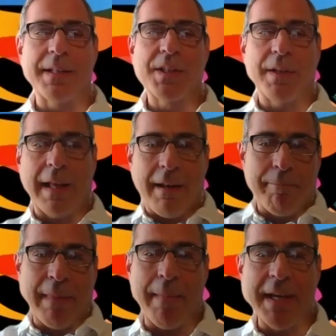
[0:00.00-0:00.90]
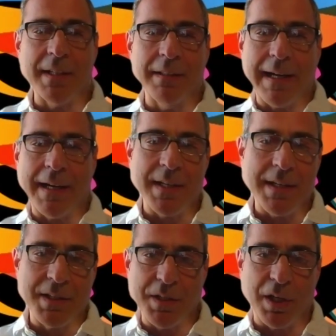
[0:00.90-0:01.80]
That makes a lot of
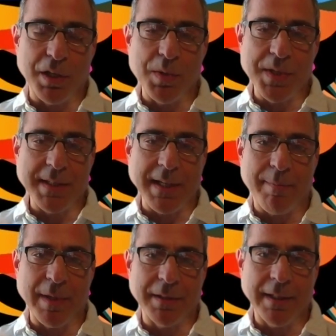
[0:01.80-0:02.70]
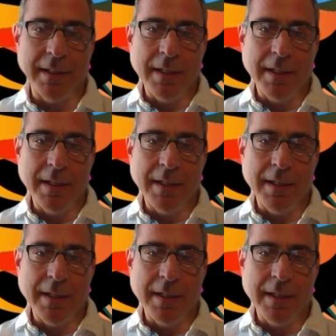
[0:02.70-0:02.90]
sense, because you could use it topically.